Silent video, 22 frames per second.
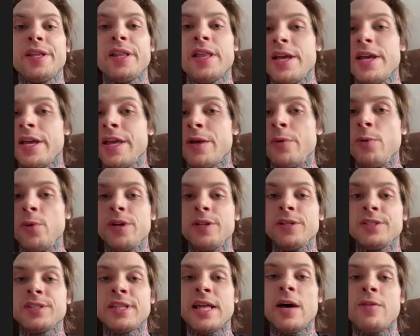Like it
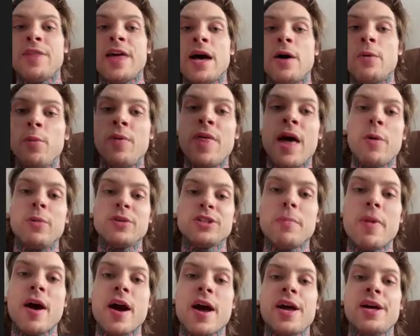was that was
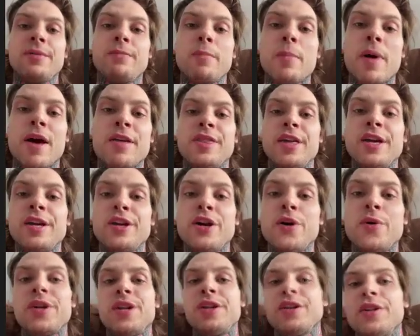my thing
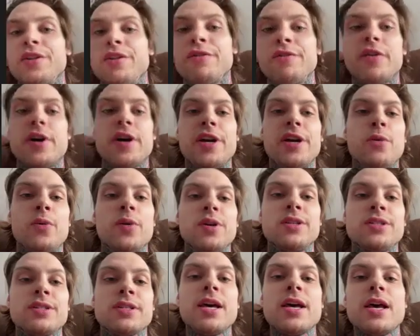going into the fight
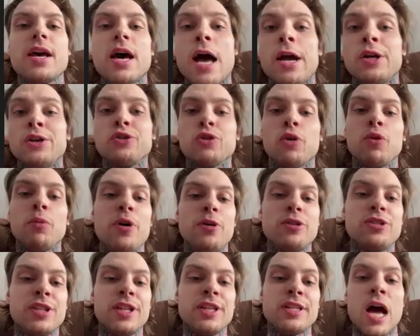was I controlled
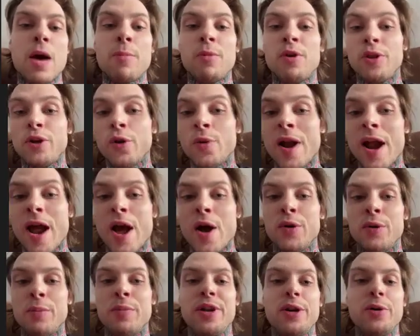most of the time on the
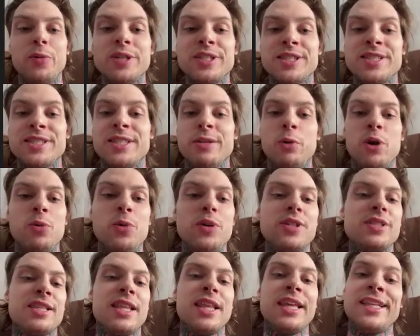ground, but it was
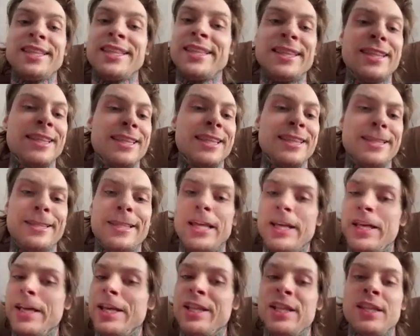like
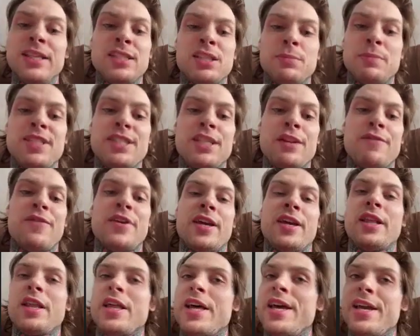the
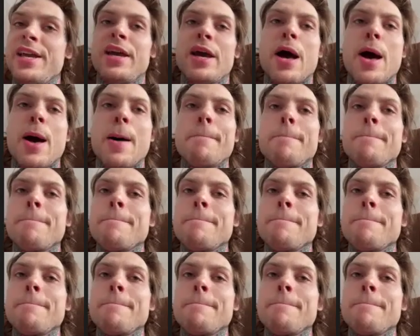specific like I